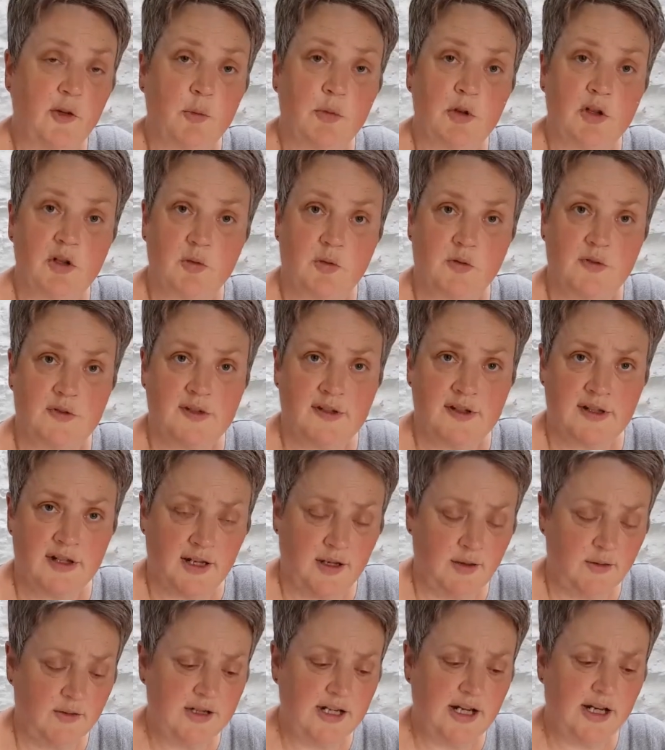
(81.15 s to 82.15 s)
which would
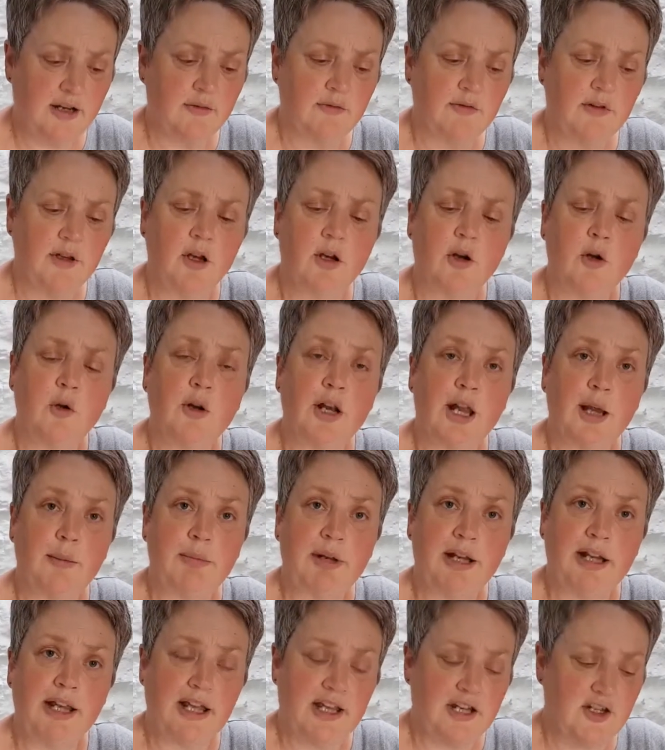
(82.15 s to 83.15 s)
slow down the whole
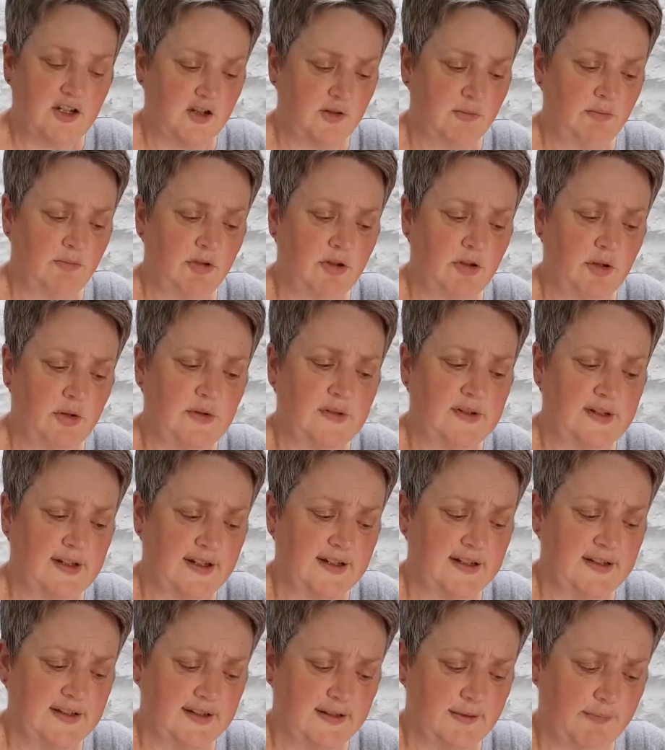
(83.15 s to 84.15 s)
application
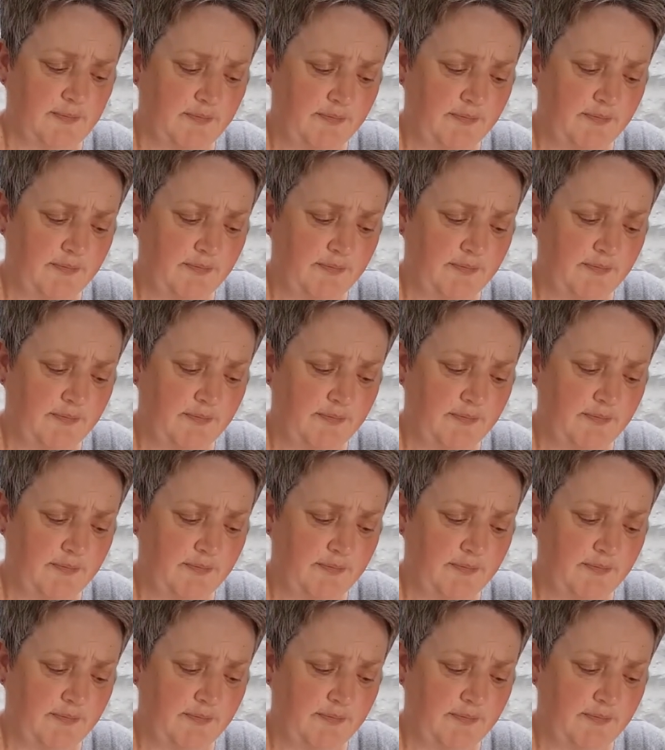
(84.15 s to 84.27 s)
process.